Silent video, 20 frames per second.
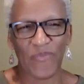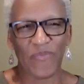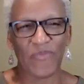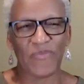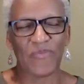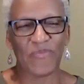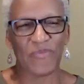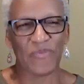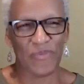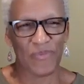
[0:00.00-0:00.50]

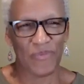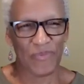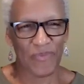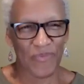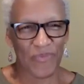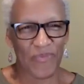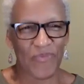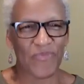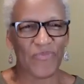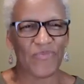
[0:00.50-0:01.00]

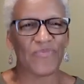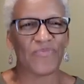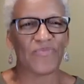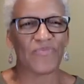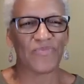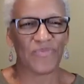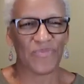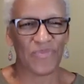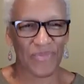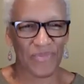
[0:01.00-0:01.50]

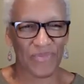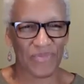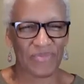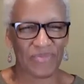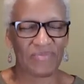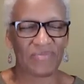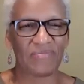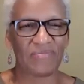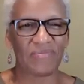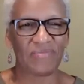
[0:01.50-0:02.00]

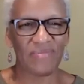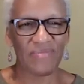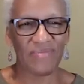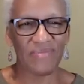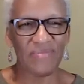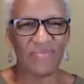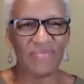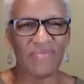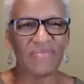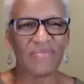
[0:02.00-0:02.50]

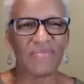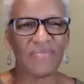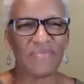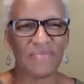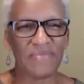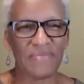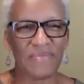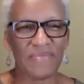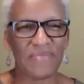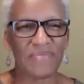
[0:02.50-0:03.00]

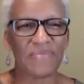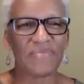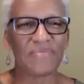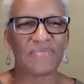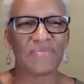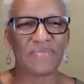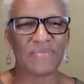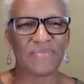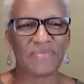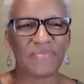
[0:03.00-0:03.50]

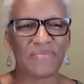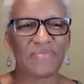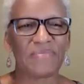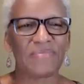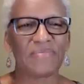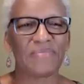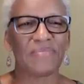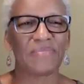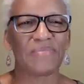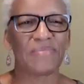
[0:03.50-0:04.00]

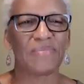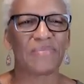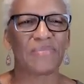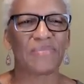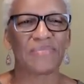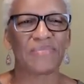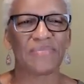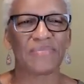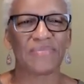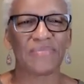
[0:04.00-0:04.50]

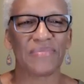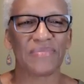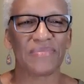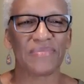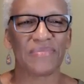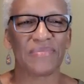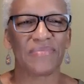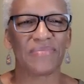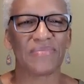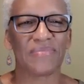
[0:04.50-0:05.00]

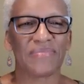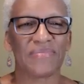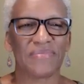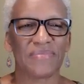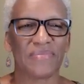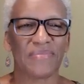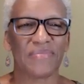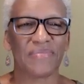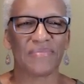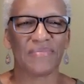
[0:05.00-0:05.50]

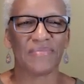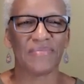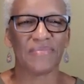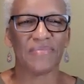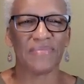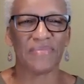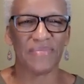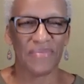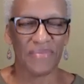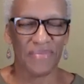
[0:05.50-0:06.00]

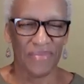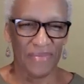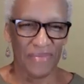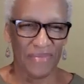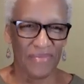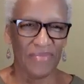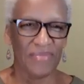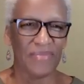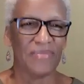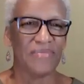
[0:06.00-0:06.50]

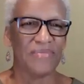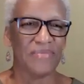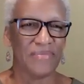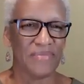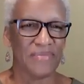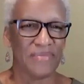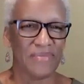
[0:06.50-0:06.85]
(not speaking)